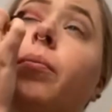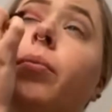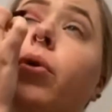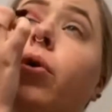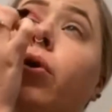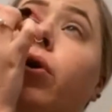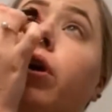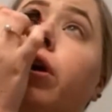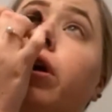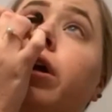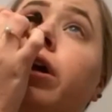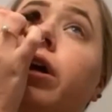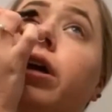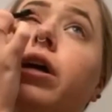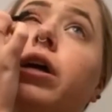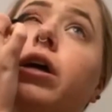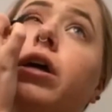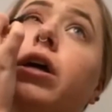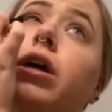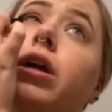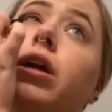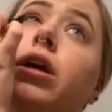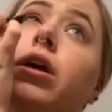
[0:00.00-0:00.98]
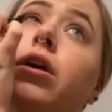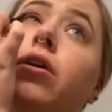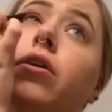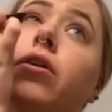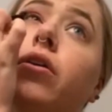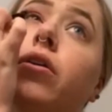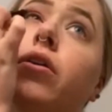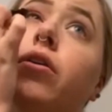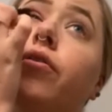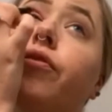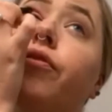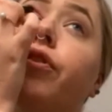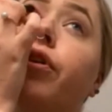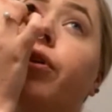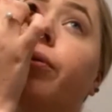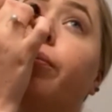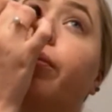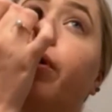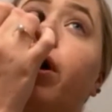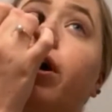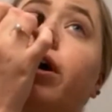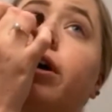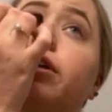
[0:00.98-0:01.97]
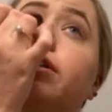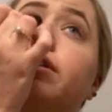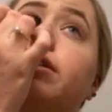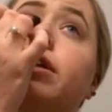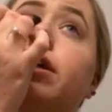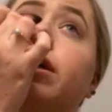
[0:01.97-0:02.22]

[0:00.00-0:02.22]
born in Vermont